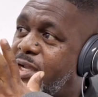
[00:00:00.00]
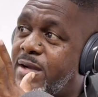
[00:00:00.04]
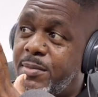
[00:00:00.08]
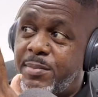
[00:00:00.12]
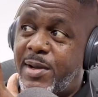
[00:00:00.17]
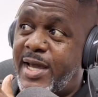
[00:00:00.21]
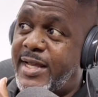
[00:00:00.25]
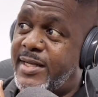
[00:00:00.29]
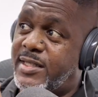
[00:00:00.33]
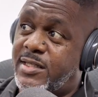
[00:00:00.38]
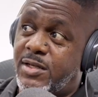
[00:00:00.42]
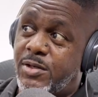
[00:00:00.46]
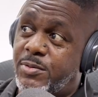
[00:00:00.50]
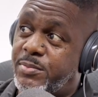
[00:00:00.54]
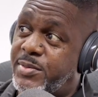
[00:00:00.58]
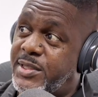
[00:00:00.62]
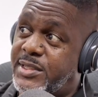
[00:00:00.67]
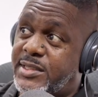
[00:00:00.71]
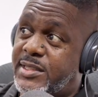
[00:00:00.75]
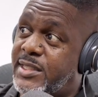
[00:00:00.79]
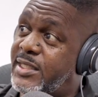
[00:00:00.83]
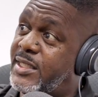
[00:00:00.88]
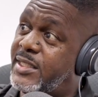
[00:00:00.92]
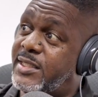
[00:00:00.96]
everybody's gonna be
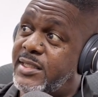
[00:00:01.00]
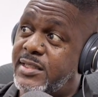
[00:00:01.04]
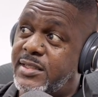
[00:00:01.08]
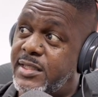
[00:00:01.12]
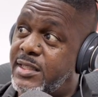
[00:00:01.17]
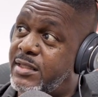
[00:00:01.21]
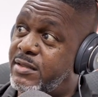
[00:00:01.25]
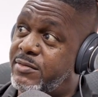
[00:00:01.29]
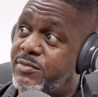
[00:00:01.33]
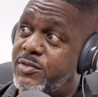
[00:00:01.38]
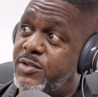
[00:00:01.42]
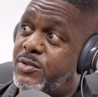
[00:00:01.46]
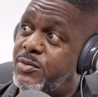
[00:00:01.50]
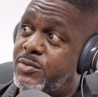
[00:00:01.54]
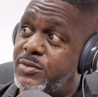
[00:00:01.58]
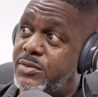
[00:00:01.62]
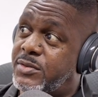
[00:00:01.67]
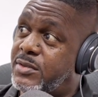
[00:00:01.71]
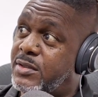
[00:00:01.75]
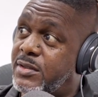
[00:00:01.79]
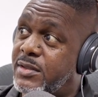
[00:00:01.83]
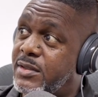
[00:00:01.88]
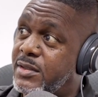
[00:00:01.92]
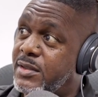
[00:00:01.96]
seeing these
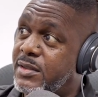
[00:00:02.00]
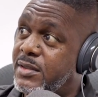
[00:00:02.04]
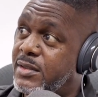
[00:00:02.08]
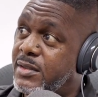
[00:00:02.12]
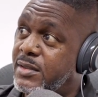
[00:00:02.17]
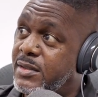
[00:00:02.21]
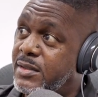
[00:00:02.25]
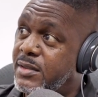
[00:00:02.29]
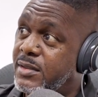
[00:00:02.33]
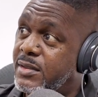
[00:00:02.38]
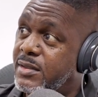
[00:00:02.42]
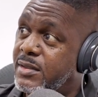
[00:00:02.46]
interviews. Yeah,